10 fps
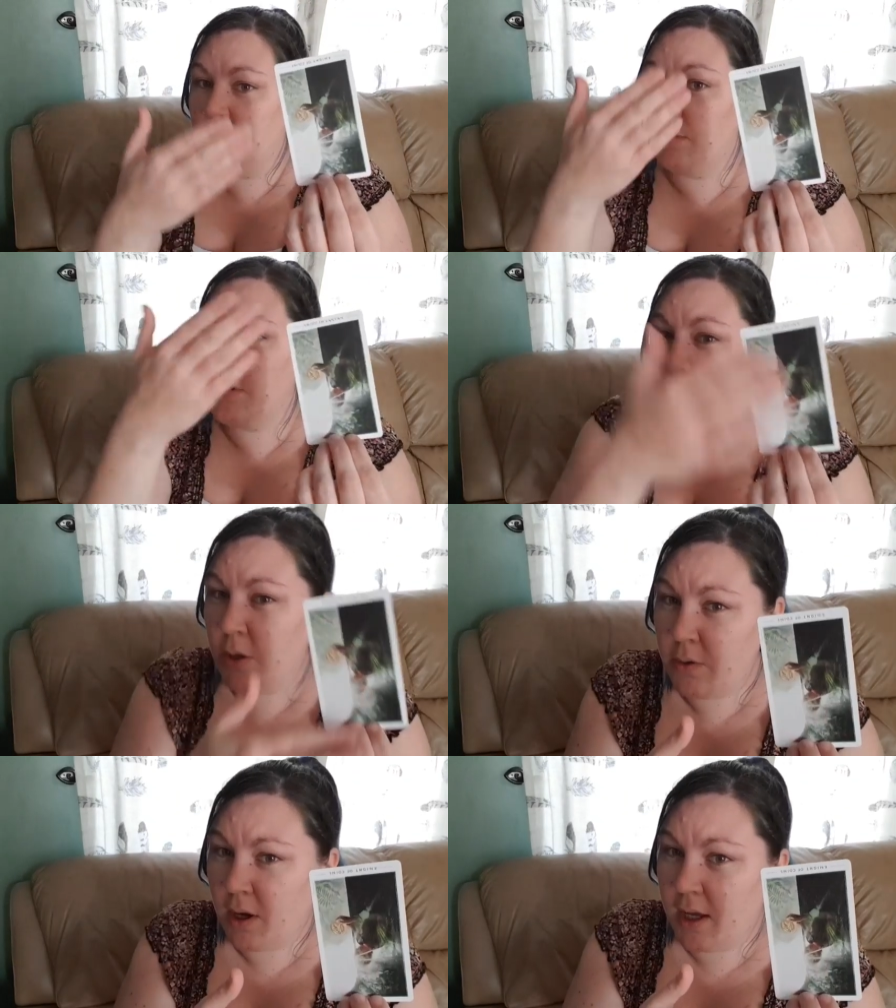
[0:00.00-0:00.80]
You were
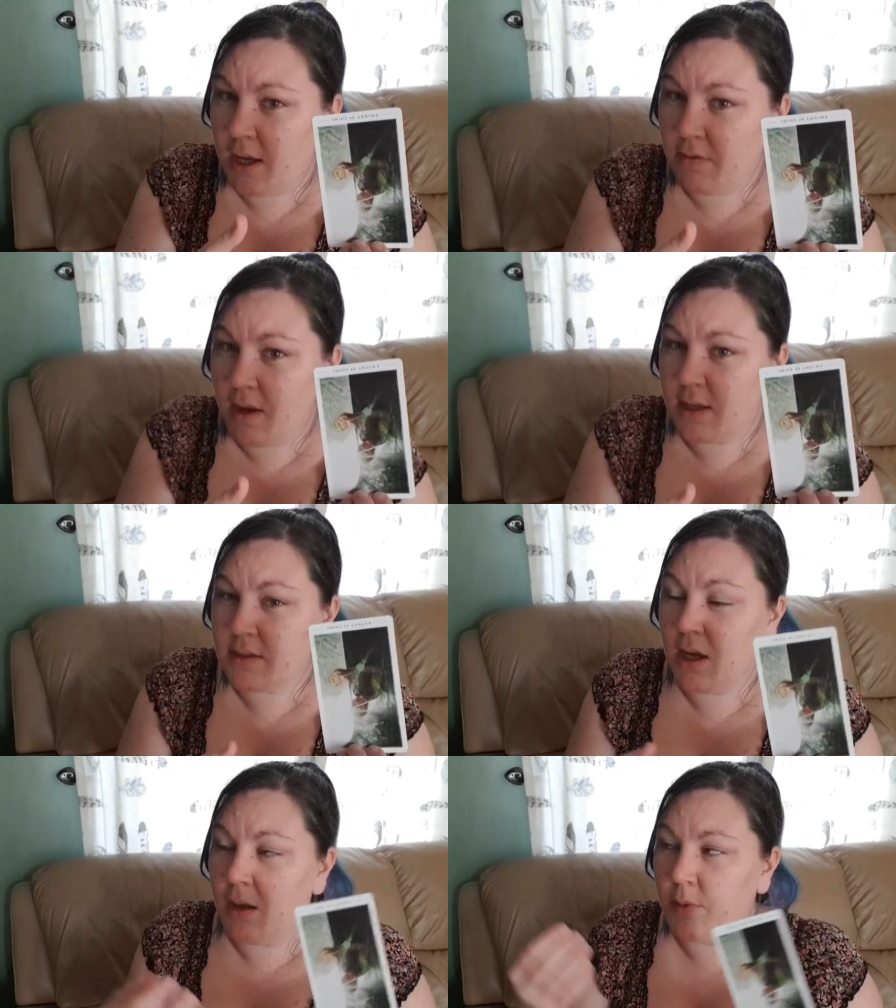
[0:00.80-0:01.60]
too naive
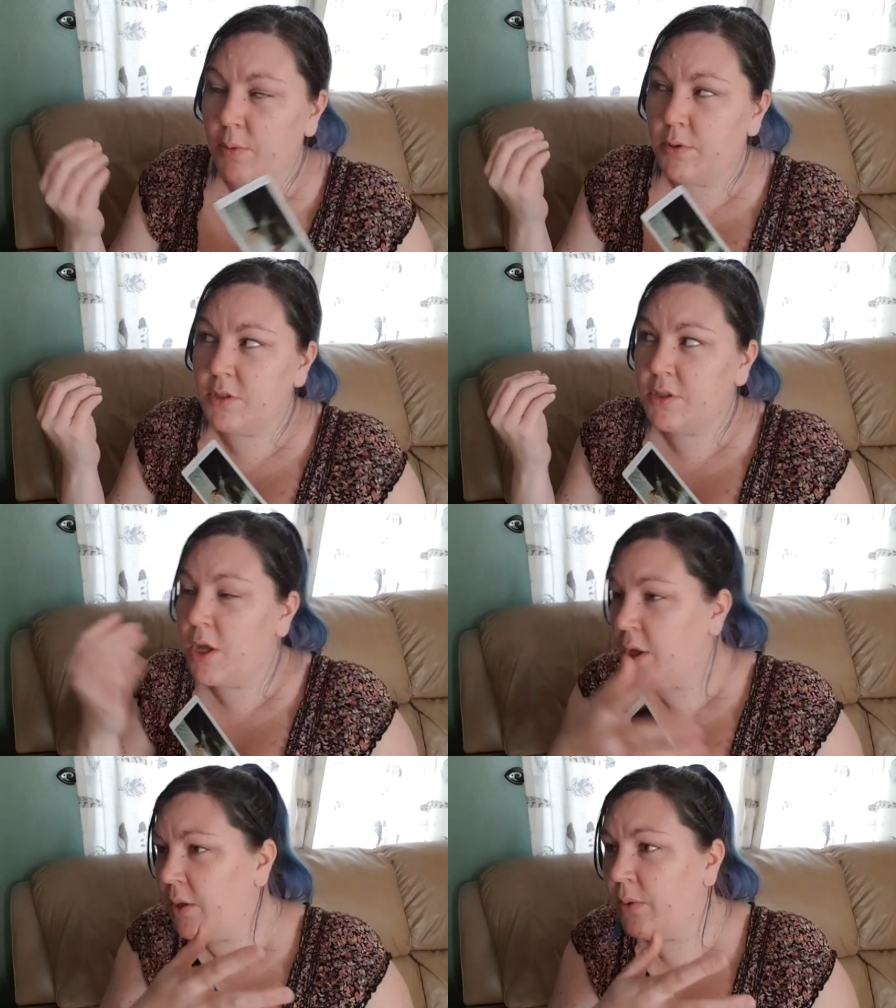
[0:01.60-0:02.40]
last time. You were
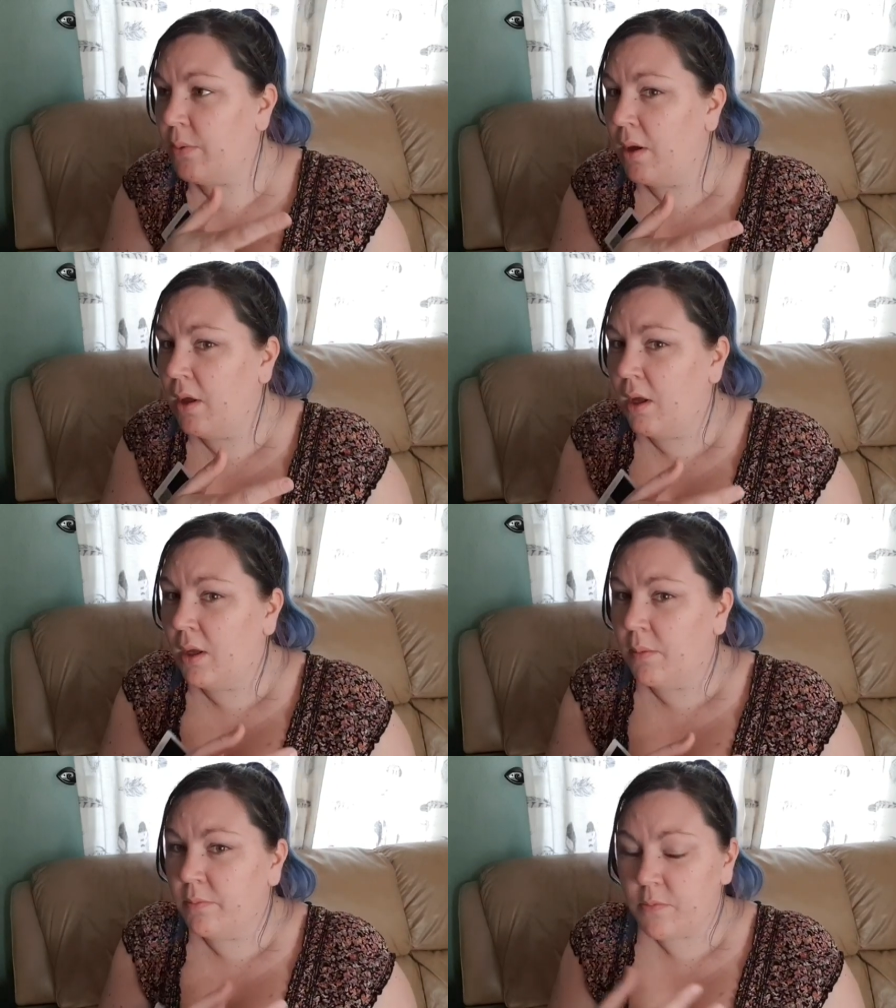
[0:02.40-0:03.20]
too
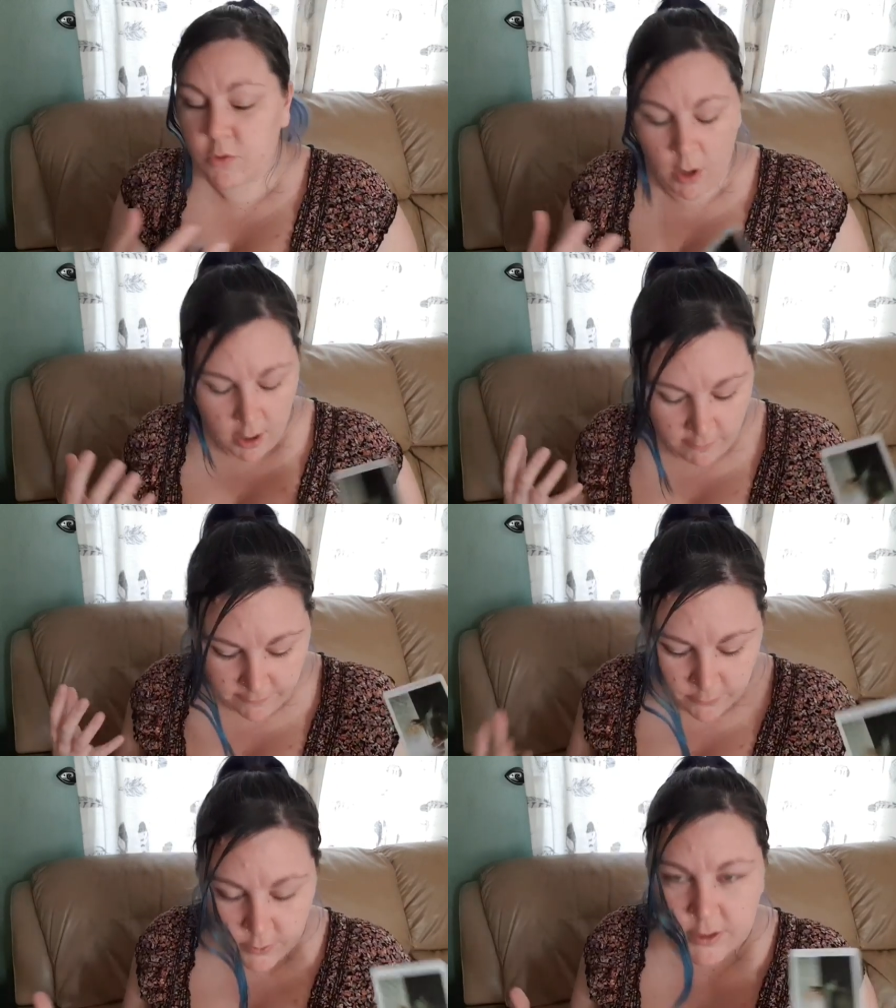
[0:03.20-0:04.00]
trying to
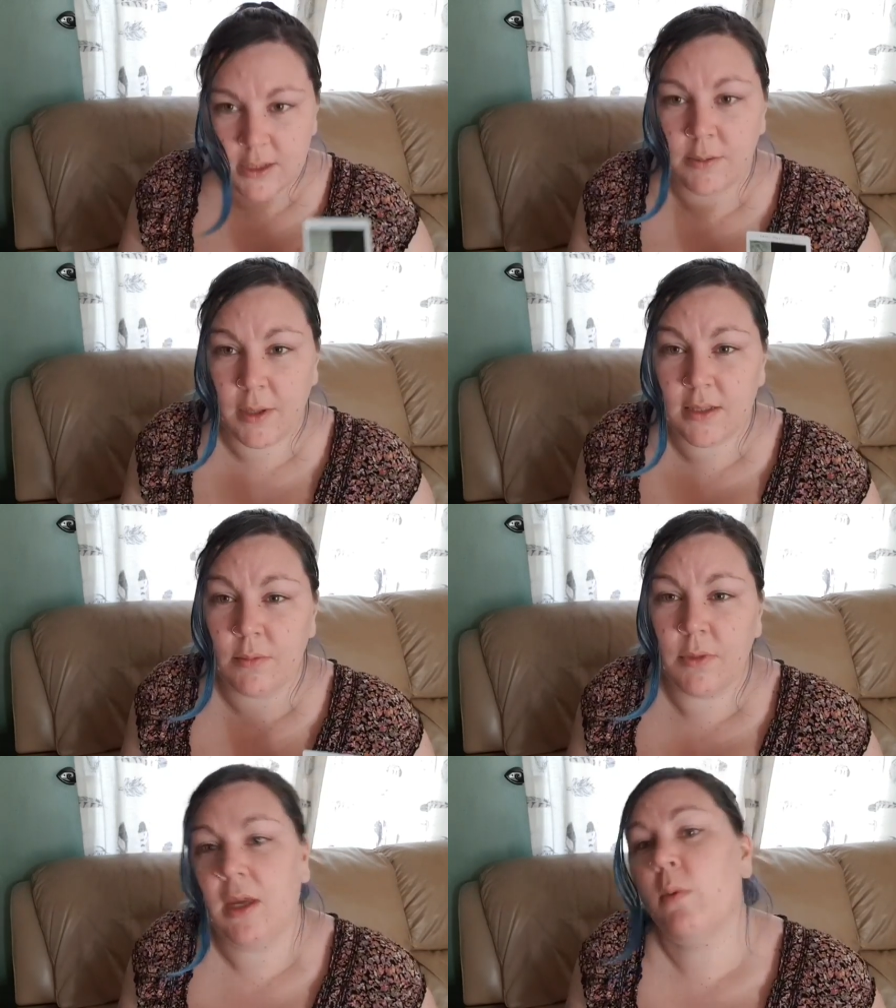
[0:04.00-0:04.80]
force it to be
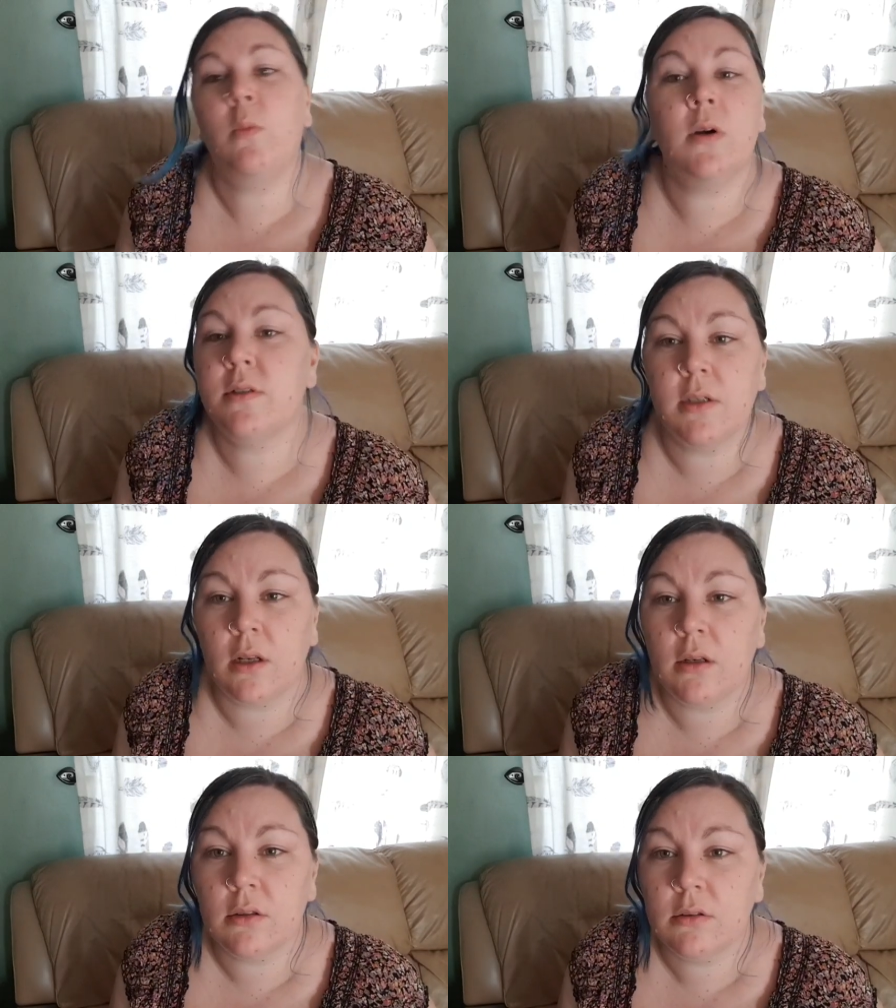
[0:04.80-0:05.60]
something it wasn't.